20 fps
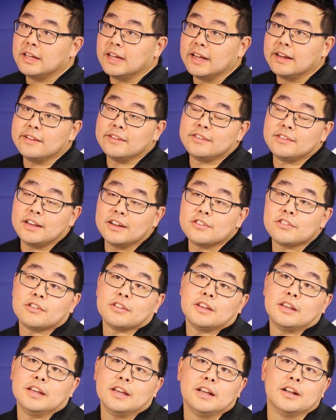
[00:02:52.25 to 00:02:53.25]
and
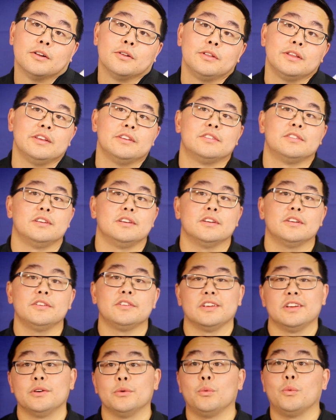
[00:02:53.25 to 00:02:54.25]
essentially it only seals
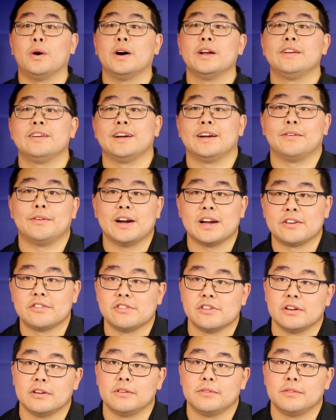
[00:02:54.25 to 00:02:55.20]
in one direction.